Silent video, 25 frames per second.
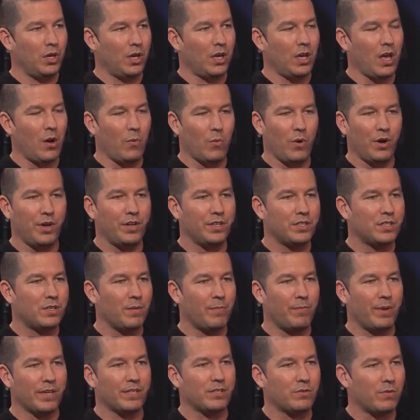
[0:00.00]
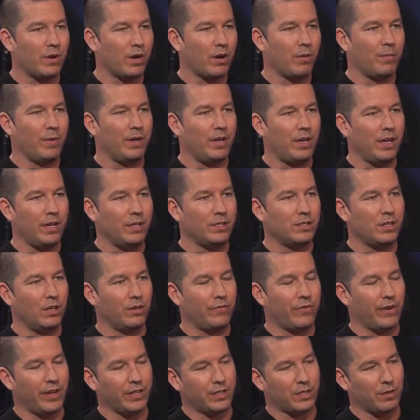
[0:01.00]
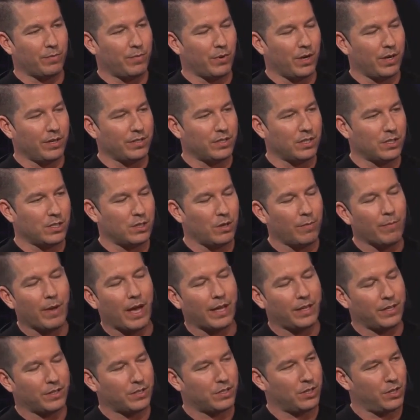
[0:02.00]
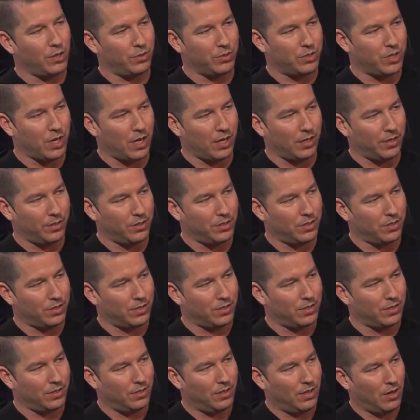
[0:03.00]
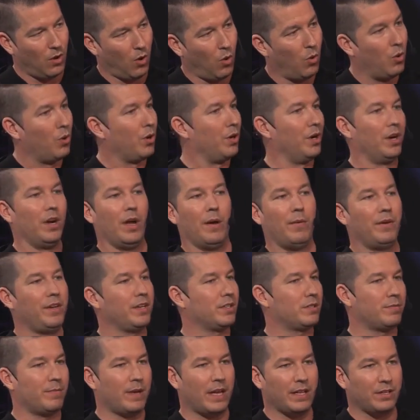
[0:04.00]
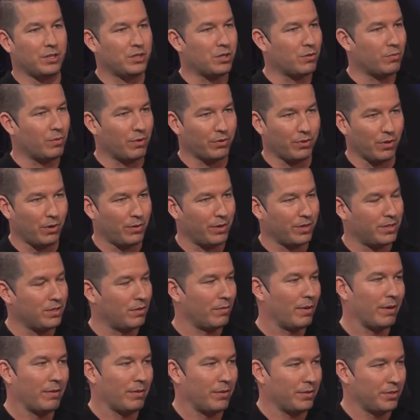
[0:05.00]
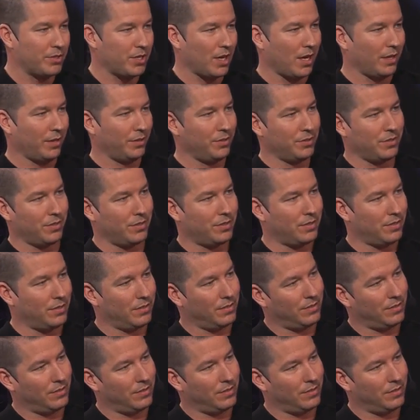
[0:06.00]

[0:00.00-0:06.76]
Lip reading: What is the best recommendation for enterprises to manage those challenges? Or, yes, manage the rhetorics around those challenges?